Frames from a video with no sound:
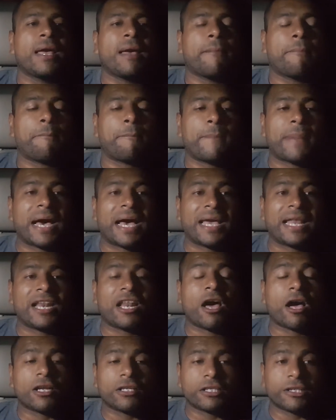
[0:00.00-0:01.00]
My
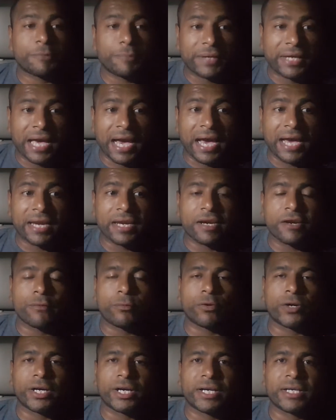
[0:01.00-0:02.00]
logic behind it
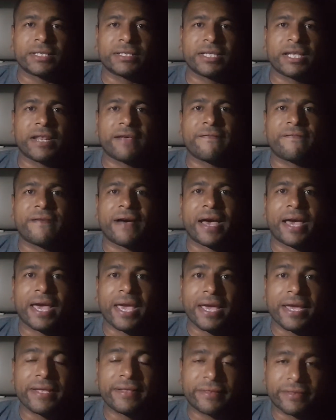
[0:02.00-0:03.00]
was that if I
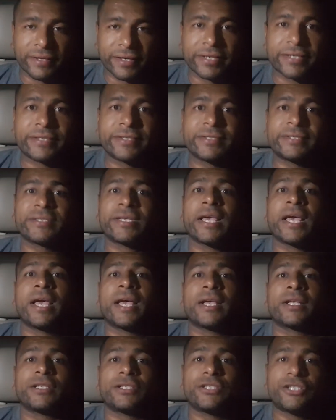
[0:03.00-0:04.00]
ate this
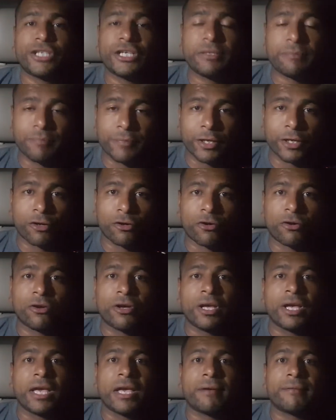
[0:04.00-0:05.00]
cheat meal,
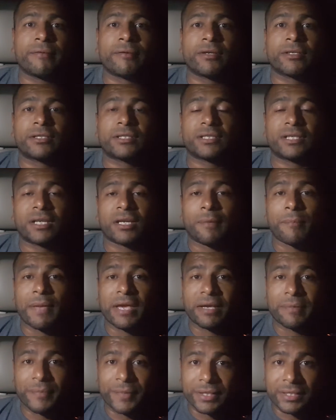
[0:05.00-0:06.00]
it was gonna
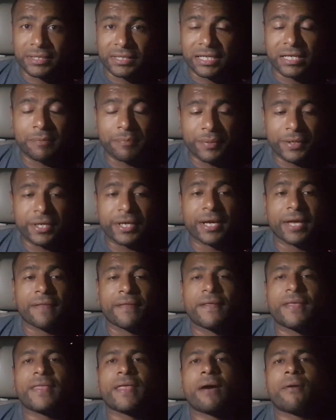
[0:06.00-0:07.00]
make me sleepy, and
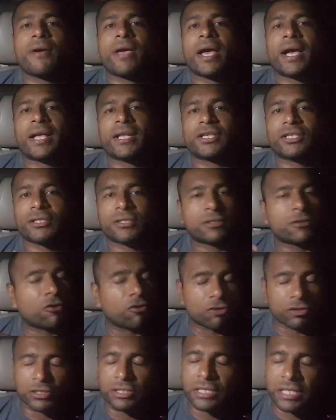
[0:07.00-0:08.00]
then that way I can just go
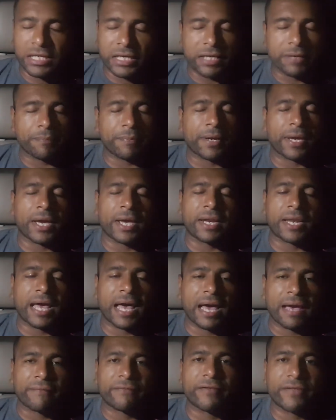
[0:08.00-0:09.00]
to sleep and
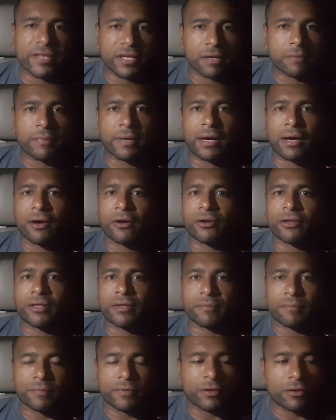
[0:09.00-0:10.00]
not have to think about
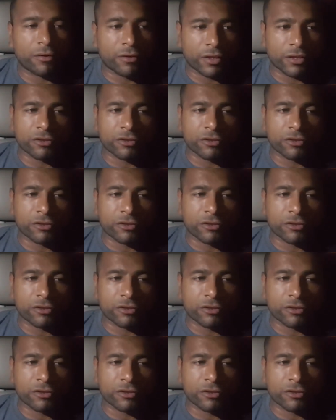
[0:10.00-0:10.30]
the, you know, the